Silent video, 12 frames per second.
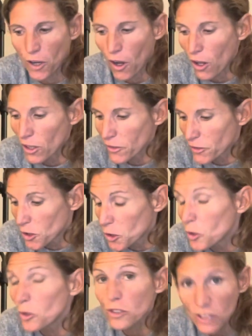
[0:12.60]
all of the
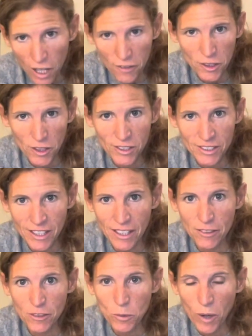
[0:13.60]
new soft goods that
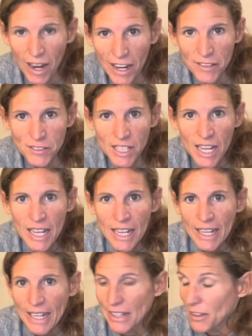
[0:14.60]
have arrived
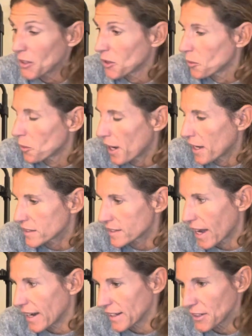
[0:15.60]
in the US
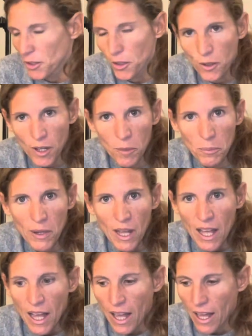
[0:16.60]
and in Europe.
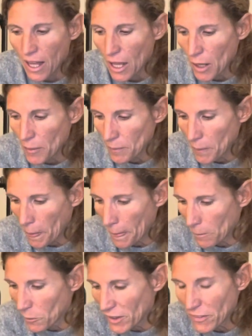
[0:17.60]

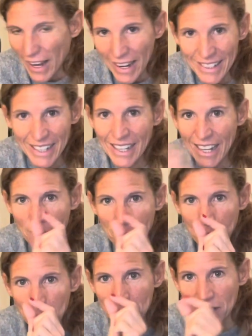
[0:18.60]
We've had a
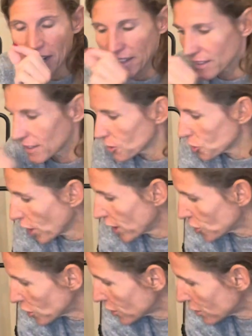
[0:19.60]
few tiny little
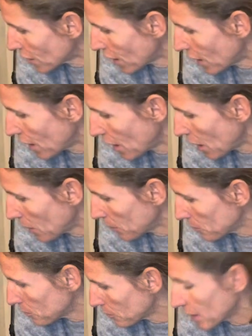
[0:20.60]
changes,
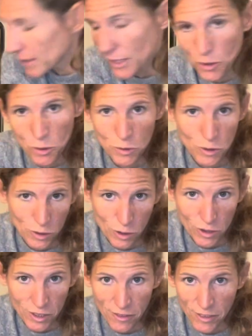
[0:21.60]
mainly due to
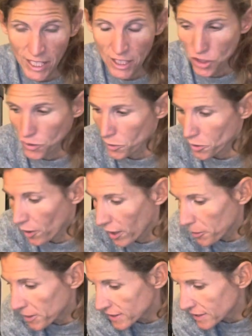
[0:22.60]
certification
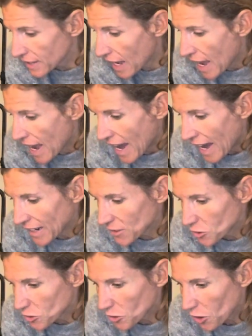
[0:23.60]
requirements, and
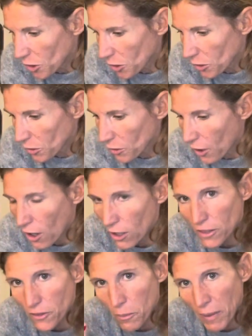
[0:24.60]
so all
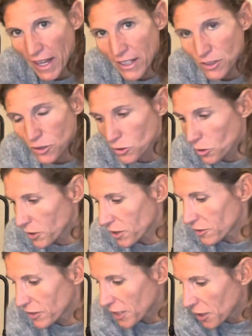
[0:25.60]
of the past tutorial
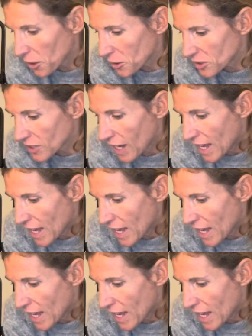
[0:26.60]
videos